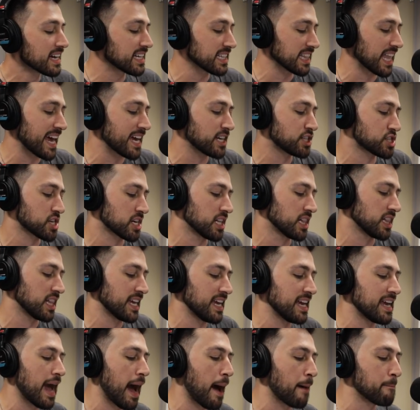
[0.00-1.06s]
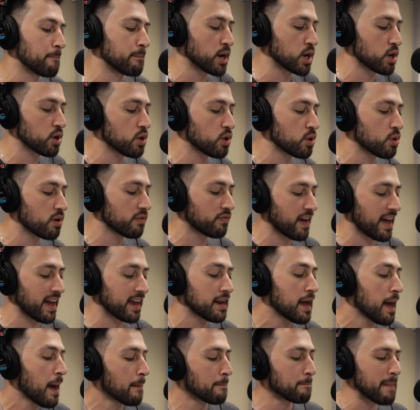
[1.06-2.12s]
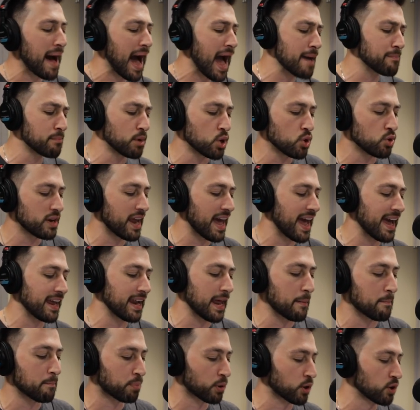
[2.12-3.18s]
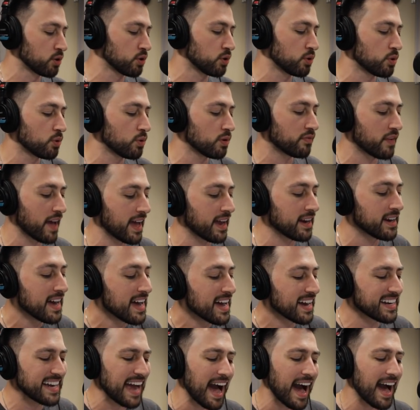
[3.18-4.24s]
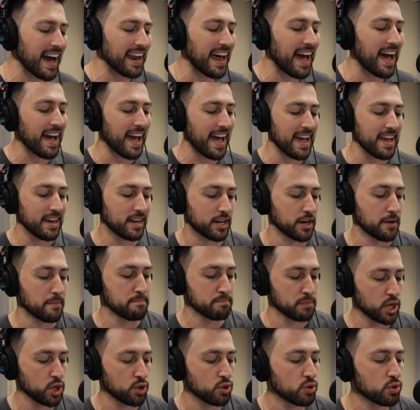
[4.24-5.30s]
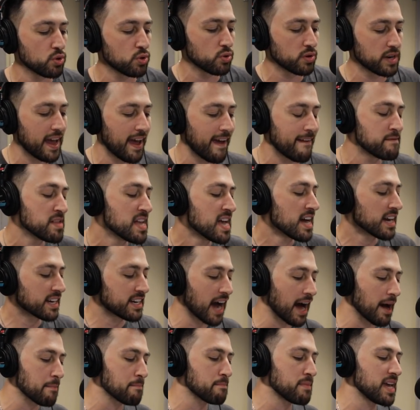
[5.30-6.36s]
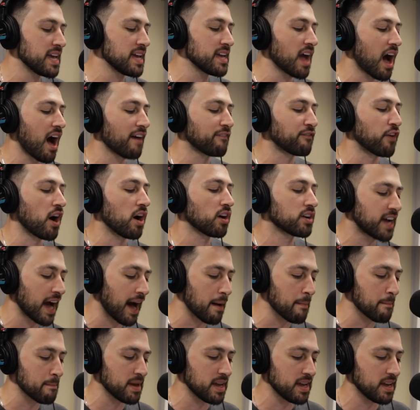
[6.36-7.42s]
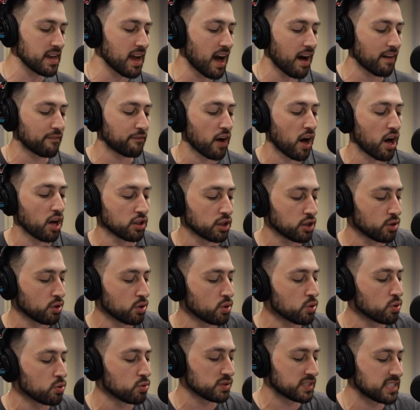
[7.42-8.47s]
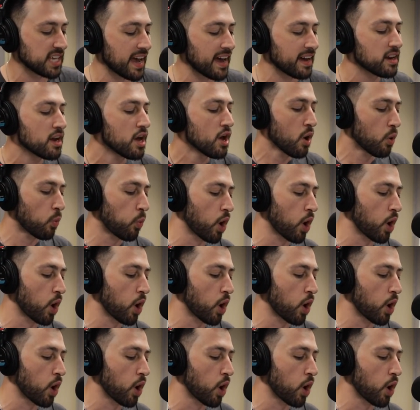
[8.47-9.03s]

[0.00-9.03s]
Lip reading: Glacially I'm moving, my mood ain't improving. God, I hate commuting. Cut me off, I'll cut me off, I'll lose it.